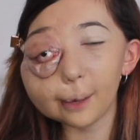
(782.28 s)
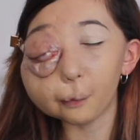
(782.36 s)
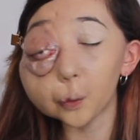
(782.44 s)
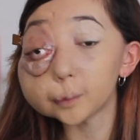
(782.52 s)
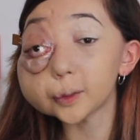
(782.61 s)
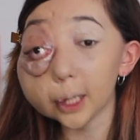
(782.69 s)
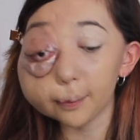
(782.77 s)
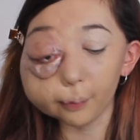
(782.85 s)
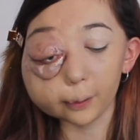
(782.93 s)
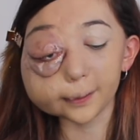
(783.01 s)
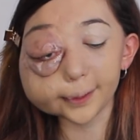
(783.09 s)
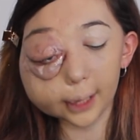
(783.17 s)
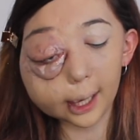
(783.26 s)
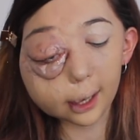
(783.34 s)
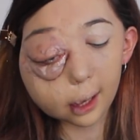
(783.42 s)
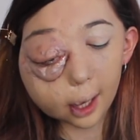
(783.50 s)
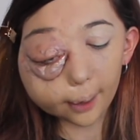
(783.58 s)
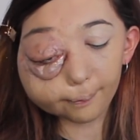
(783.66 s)
a warm tone
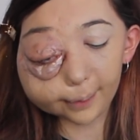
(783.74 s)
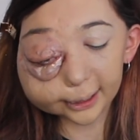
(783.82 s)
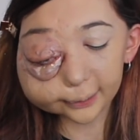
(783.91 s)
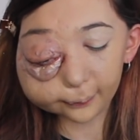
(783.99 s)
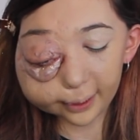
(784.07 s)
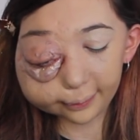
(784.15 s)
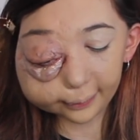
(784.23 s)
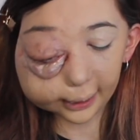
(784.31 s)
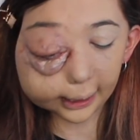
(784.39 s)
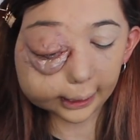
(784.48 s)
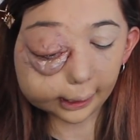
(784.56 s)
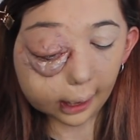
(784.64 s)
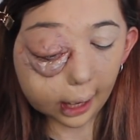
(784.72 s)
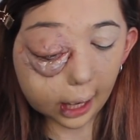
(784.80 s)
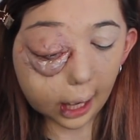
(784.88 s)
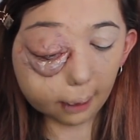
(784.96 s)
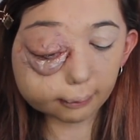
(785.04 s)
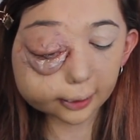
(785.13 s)
bronzer, mixed with the
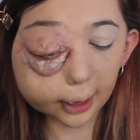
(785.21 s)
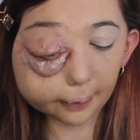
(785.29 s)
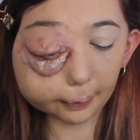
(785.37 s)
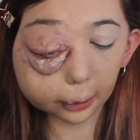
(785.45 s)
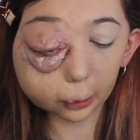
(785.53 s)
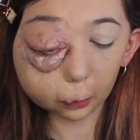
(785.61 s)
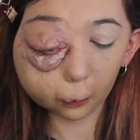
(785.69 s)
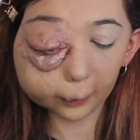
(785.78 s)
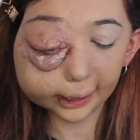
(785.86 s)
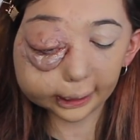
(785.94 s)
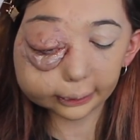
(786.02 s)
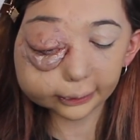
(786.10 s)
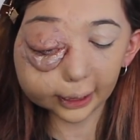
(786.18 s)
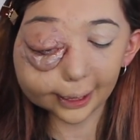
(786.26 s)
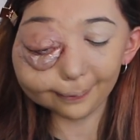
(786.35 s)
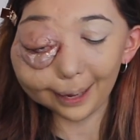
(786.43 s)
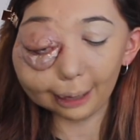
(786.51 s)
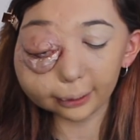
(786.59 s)
Soap & Glory
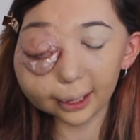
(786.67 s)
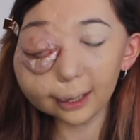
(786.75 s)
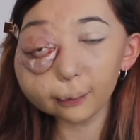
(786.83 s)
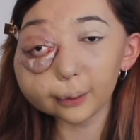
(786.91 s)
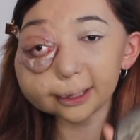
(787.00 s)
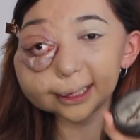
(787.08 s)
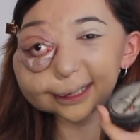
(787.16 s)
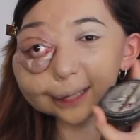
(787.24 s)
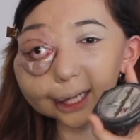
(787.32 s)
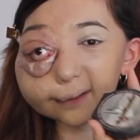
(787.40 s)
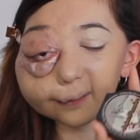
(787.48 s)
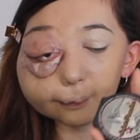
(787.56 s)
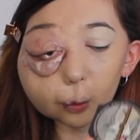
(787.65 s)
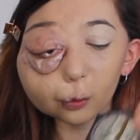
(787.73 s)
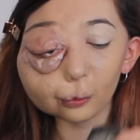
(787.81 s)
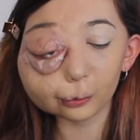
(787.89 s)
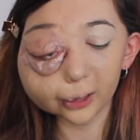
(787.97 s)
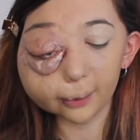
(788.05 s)
Solar Powder, which is kind of a more
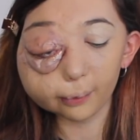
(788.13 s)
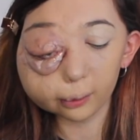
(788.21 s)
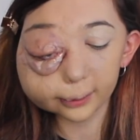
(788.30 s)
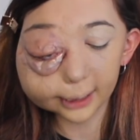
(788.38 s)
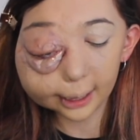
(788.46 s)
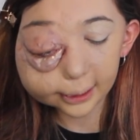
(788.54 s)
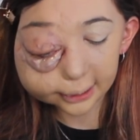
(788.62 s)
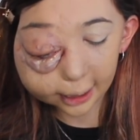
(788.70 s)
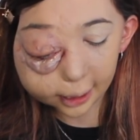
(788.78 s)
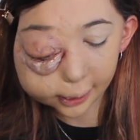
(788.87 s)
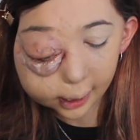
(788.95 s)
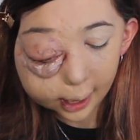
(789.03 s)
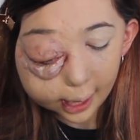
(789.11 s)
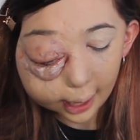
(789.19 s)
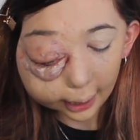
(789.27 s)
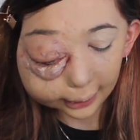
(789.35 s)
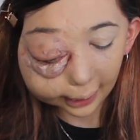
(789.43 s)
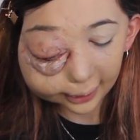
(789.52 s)
cool tone bronzer. So
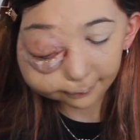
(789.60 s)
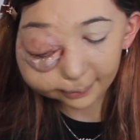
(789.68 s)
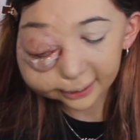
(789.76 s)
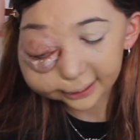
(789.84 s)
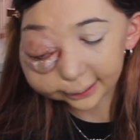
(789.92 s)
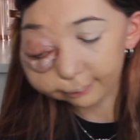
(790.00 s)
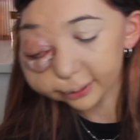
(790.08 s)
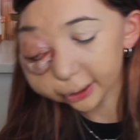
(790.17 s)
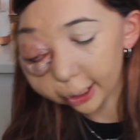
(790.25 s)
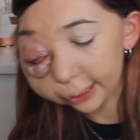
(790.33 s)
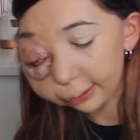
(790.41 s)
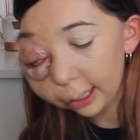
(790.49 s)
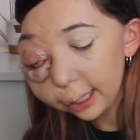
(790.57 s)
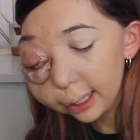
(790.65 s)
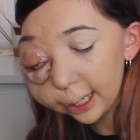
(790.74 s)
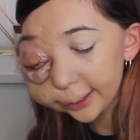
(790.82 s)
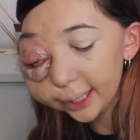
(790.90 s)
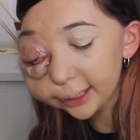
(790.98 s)
I like mixing them together.
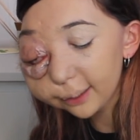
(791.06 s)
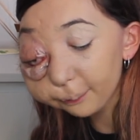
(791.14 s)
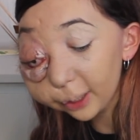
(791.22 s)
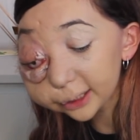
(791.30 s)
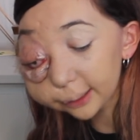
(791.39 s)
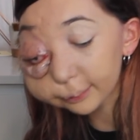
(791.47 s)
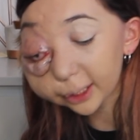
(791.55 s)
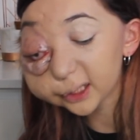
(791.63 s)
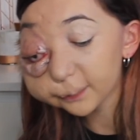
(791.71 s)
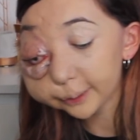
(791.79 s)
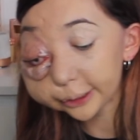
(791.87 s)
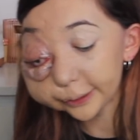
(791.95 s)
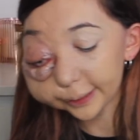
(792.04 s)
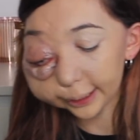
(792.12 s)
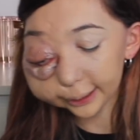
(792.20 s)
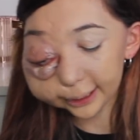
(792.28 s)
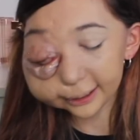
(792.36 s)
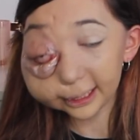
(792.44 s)
And then the brush I'm going to be
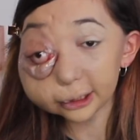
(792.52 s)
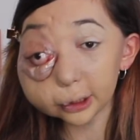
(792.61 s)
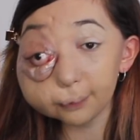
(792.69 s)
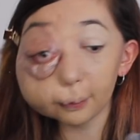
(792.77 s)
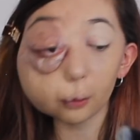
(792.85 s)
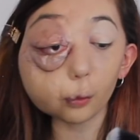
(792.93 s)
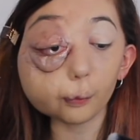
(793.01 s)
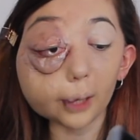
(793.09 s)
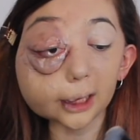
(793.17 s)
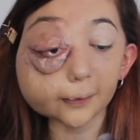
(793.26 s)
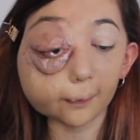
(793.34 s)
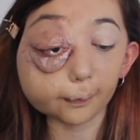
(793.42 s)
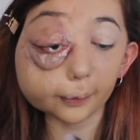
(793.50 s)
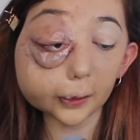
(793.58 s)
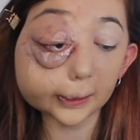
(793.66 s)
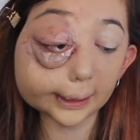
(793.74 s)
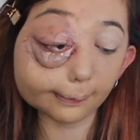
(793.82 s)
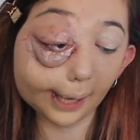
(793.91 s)
using is this super cool brush from
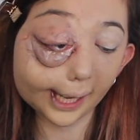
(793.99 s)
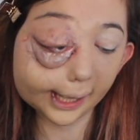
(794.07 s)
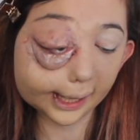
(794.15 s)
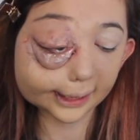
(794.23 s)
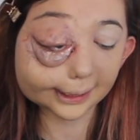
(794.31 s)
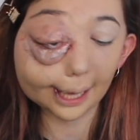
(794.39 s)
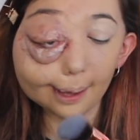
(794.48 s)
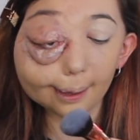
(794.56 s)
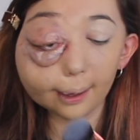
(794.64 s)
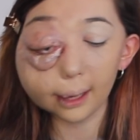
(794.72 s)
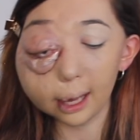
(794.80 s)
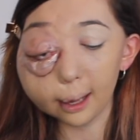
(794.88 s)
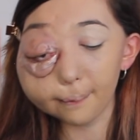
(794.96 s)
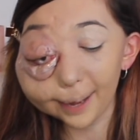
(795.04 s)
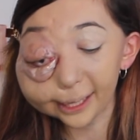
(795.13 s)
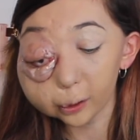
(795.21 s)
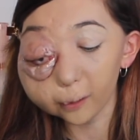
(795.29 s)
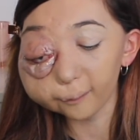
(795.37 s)
Beauty Bay. It's their
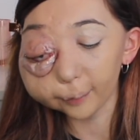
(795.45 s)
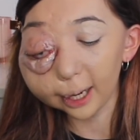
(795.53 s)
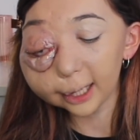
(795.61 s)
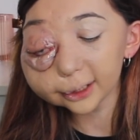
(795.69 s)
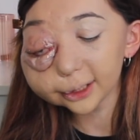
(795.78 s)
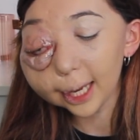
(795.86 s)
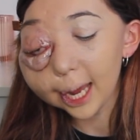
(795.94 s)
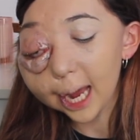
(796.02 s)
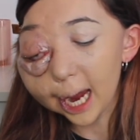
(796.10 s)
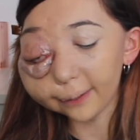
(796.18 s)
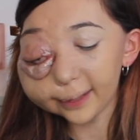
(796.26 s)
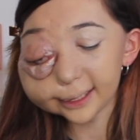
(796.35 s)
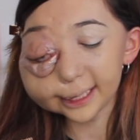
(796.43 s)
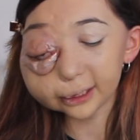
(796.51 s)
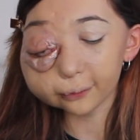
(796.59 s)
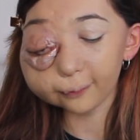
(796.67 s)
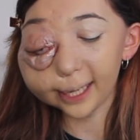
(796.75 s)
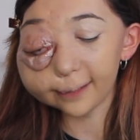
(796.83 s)
Bake Off brush. And this is
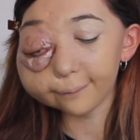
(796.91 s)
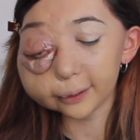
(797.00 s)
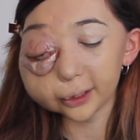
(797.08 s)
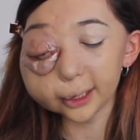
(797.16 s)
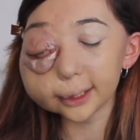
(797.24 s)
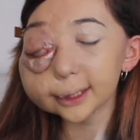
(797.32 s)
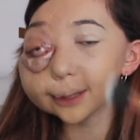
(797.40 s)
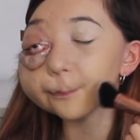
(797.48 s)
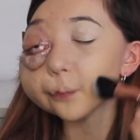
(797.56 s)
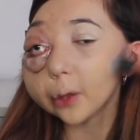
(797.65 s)
great for just